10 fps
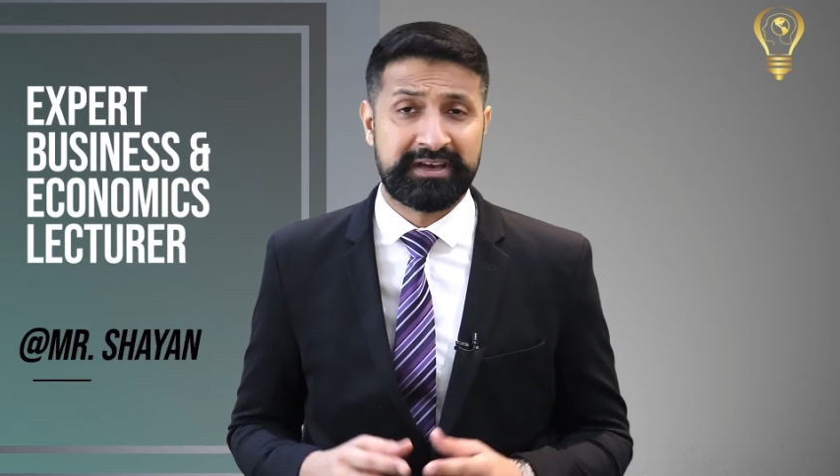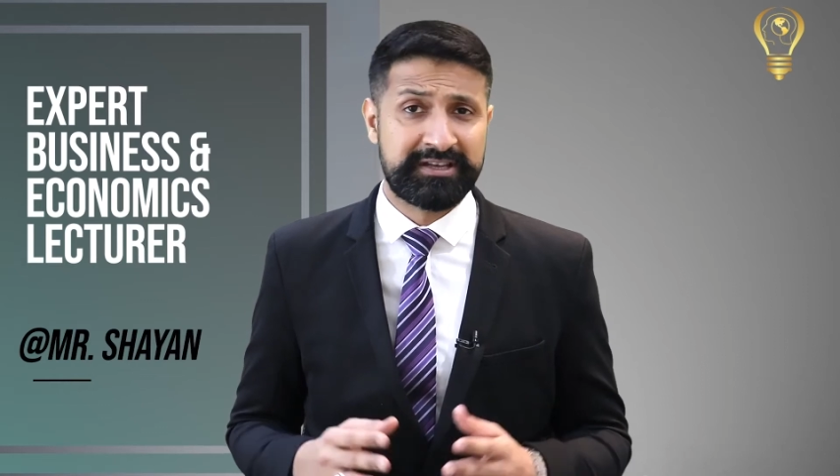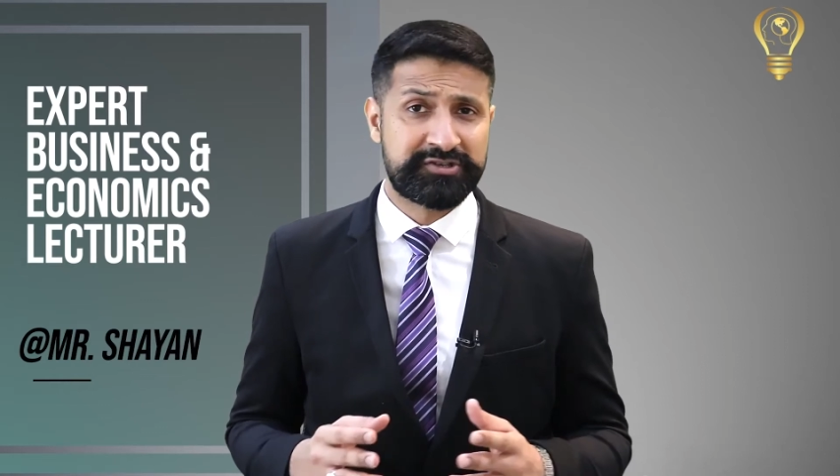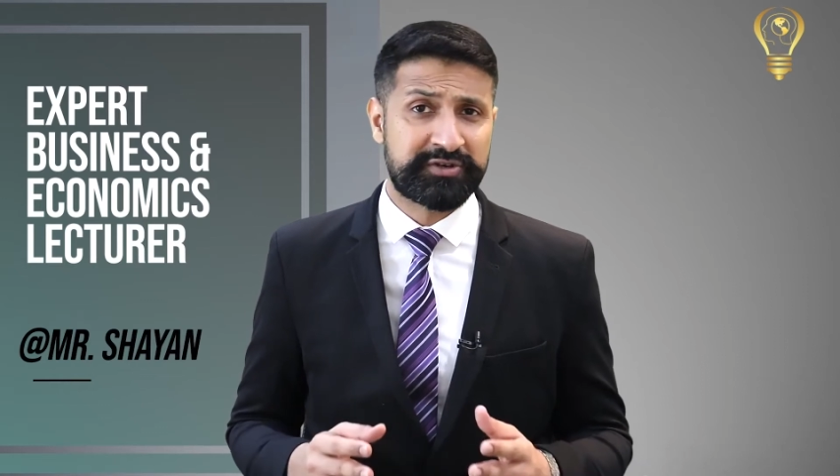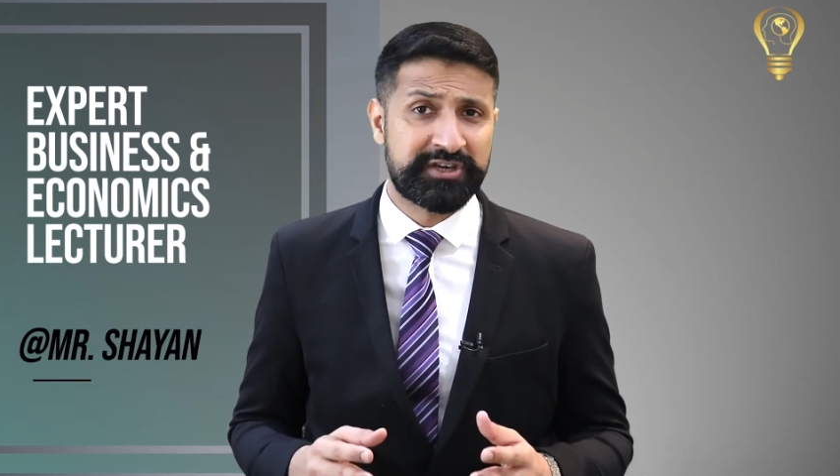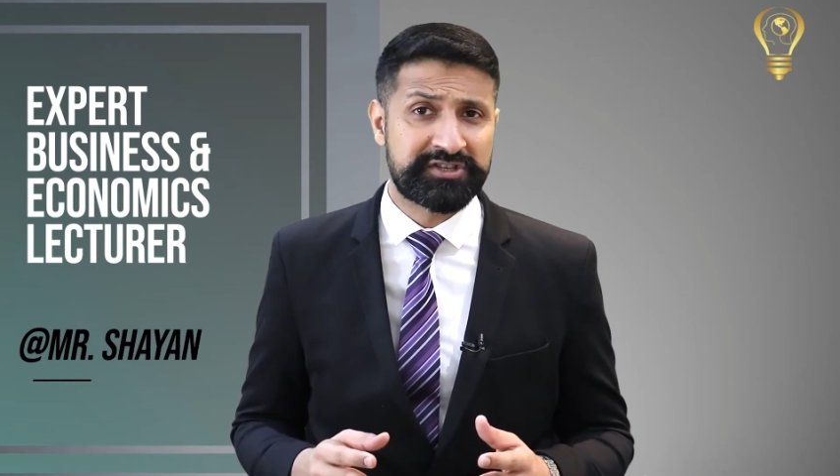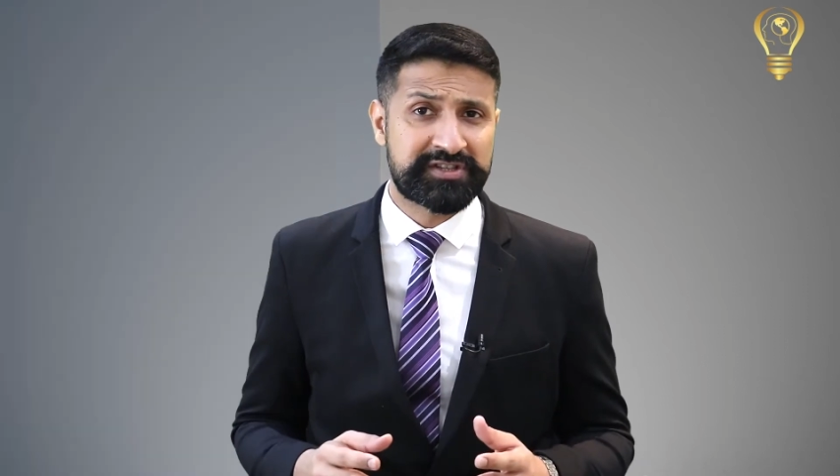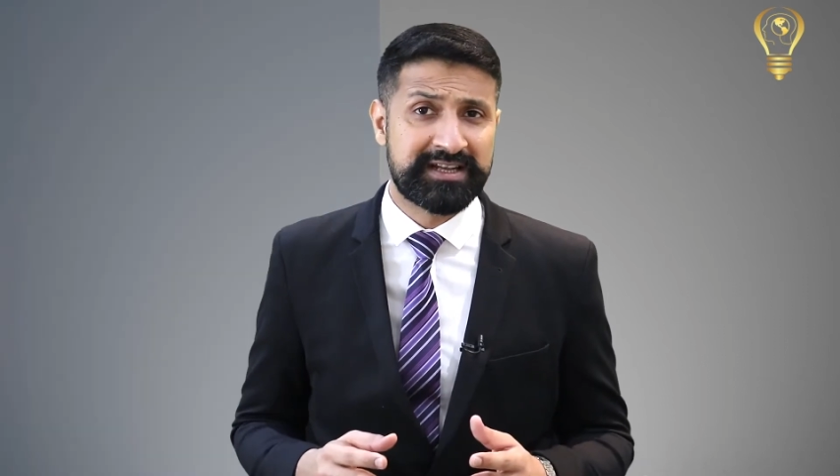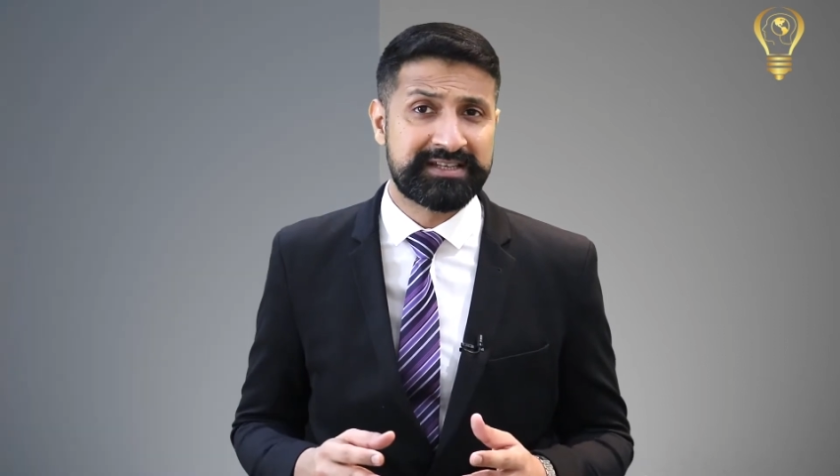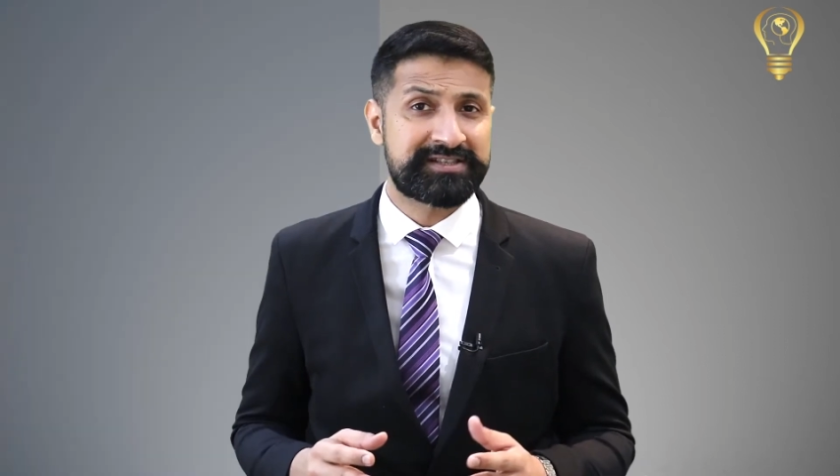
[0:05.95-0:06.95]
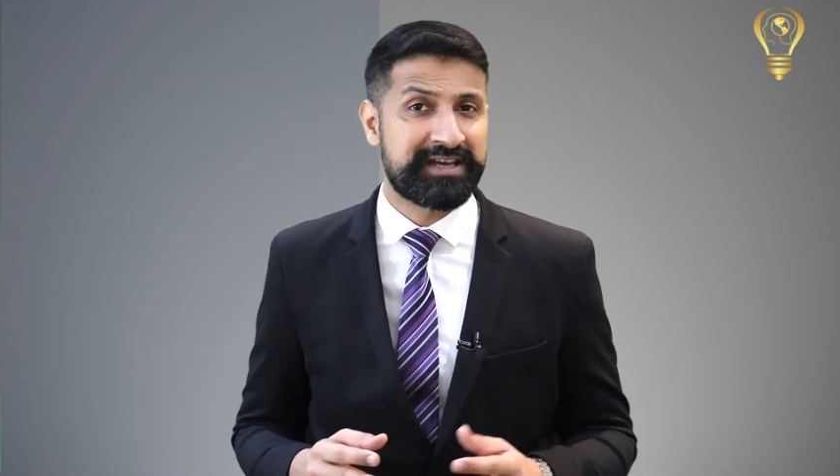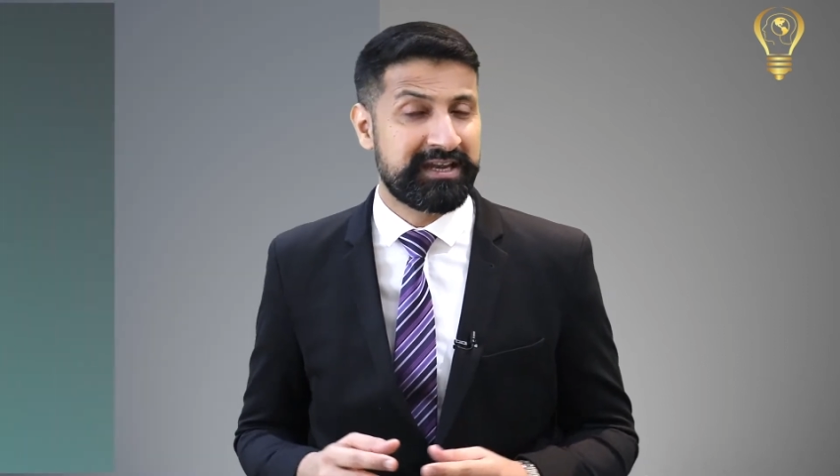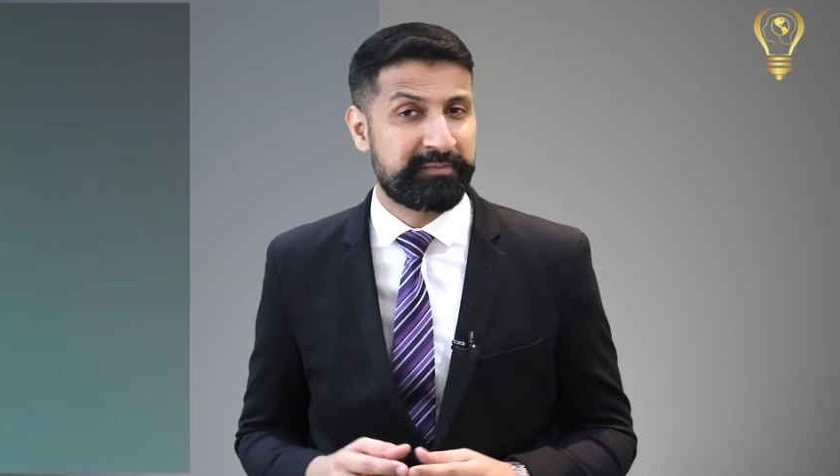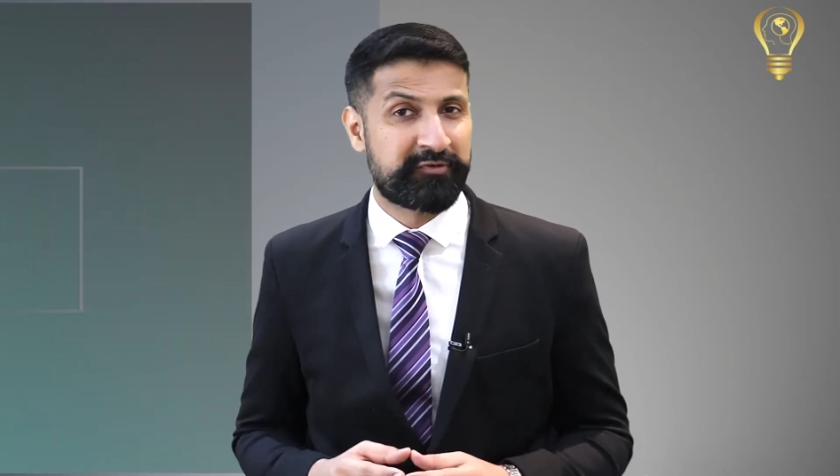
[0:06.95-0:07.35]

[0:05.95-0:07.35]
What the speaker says: an educationalist and a